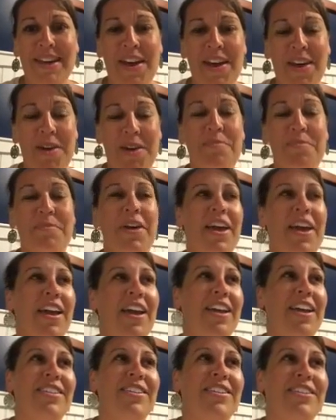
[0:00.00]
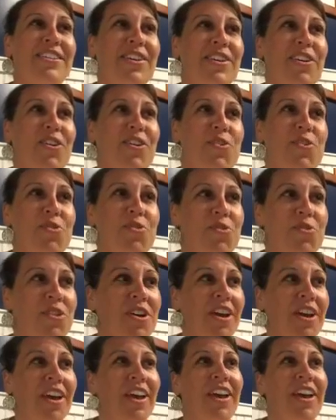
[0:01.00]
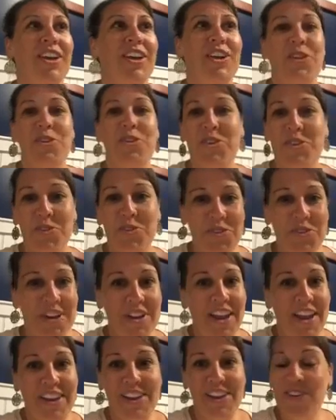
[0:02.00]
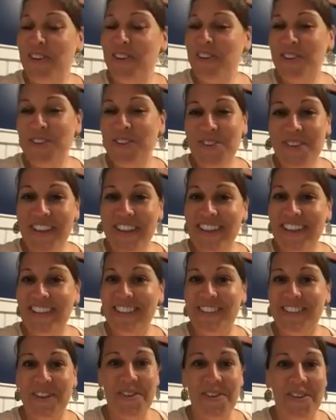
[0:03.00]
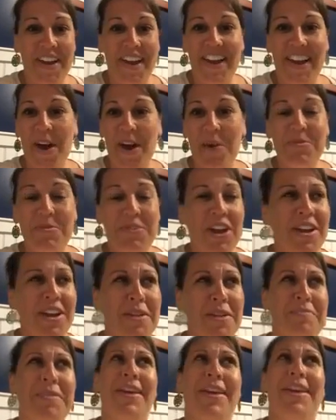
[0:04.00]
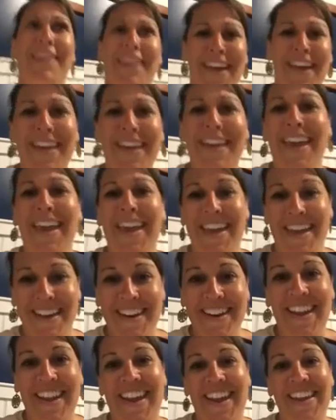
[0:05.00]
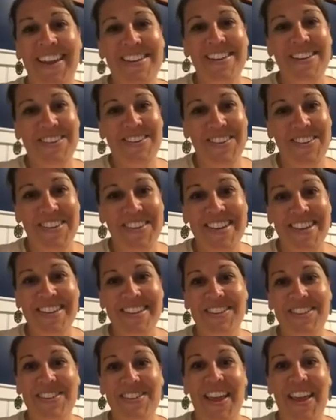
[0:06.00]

And so you just were like, you can do this. So I hopped on. I'm like, yeah, I can do this.